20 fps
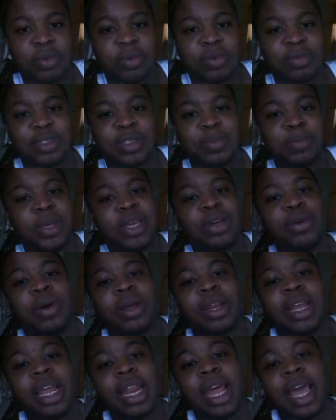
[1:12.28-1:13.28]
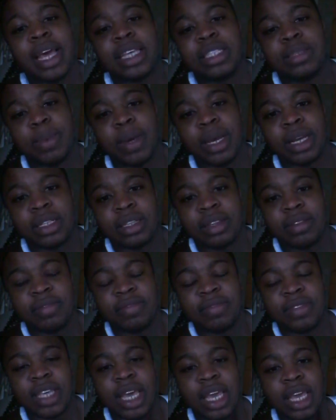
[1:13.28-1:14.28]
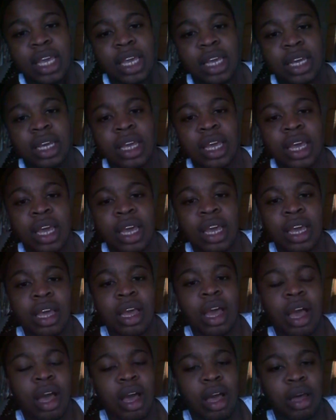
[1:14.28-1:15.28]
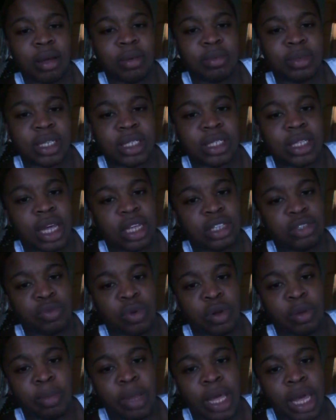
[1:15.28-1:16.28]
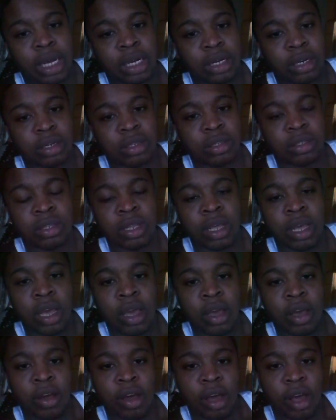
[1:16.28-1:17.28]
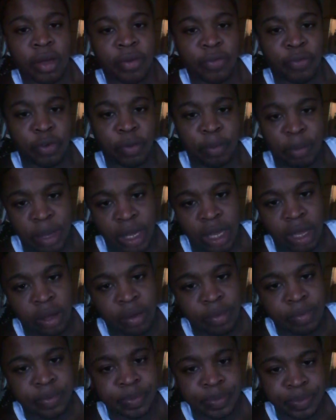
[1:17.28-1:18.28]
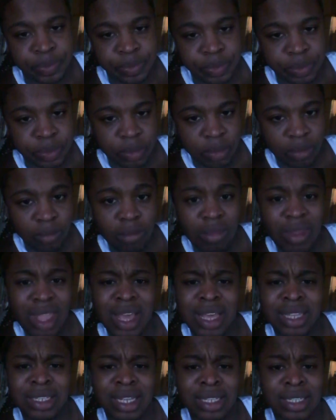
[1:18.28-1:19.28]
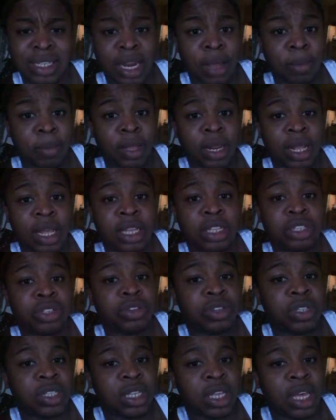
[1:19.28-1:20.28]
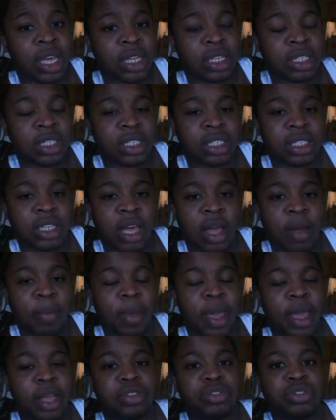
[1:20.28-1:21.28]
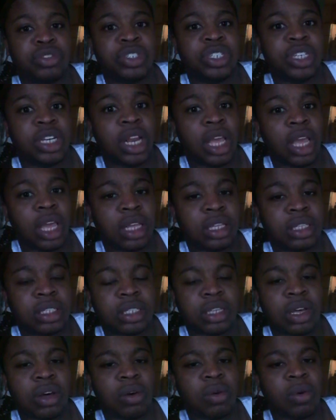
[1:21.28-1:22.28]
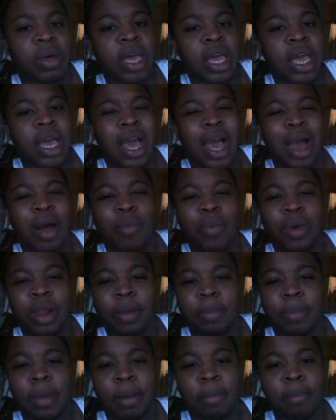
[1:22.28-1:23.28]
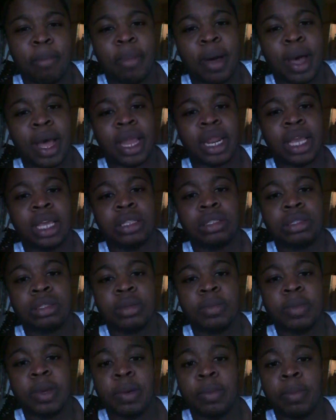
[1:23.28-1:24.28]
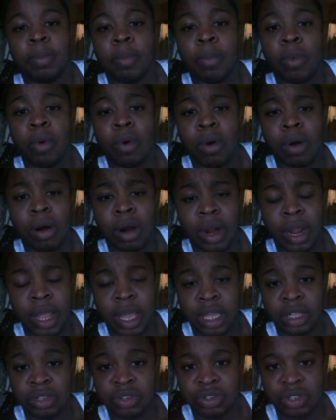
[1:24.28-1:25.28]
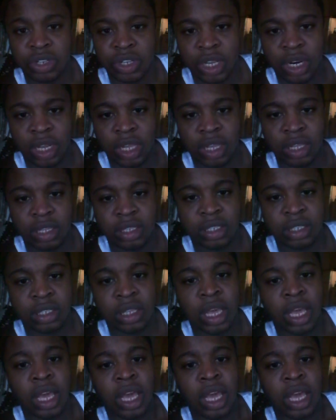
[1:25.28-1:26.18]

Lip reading: speak on that aspect of taking testosterone blockers. For me, as I said, I'm an intersex. I'm androgynous, so I wanted my body to be more androgynous,